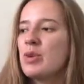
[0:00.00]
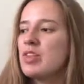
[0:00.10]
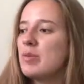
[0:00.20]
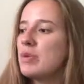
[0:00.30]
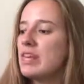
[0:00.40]

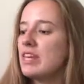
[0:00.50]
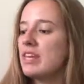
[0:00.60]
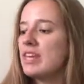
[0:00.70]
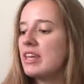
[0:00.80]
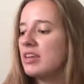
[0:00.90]
in the
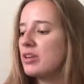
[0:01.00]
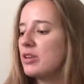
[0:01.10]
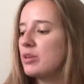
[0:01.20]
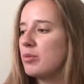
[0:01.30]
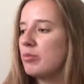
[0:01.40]
beginning,
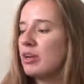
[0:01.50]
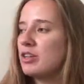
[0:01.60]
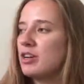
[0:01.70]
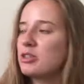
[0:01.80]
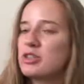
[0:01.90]
my
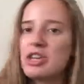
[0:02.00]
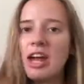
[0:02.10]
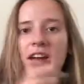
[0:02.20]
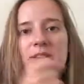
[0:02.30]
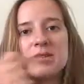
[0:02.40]
doctor, she
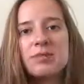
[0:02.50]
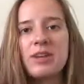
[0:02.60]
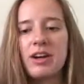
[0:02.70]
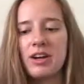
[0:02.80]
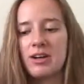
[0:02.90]

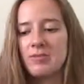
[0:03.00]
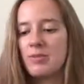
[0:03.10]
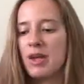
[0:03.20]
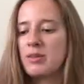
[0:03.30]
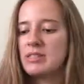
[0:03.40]

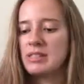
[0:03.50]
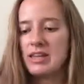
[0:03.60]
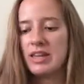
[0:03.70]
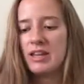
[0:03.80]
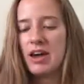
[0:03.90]
I was
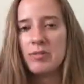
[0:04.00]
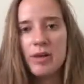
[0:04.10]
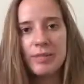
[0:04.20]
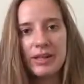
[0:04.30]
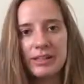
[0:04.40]
laying on
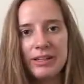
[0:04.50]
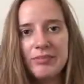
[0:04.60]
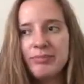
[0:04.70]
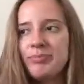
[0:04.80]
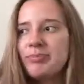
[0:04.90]
my
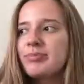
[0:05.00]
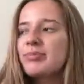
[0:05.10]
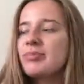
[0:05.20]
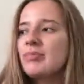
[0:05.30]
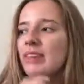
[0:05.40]
belly,
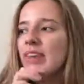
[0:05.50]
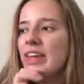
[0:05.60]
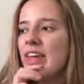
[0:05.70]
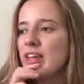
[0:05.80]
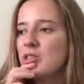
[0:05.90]

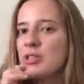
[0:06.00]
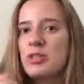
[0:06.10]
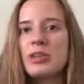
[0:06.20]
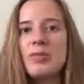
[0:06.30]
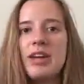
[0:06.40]
and she
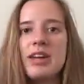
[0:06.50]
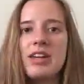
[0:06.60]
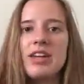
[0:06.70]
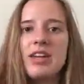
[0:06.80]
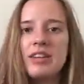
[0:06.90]
took
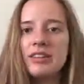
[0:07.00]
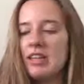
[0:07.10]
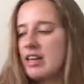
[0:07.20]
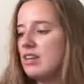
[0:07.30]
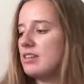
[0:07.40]
my
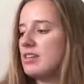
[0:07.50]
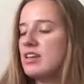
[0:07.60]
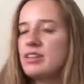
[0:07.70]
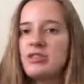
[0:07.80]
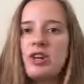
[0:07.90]
legs
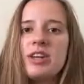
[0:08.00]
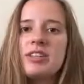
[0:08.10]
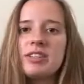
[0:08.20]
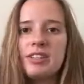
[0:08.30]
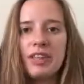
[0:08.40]
and
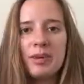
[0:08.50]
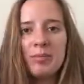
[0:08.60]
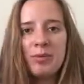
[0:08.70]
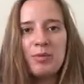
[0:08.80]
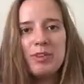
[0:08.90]
tried to
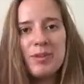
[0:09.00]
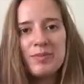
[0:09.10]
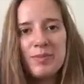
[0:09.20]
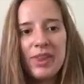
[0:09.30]
move it.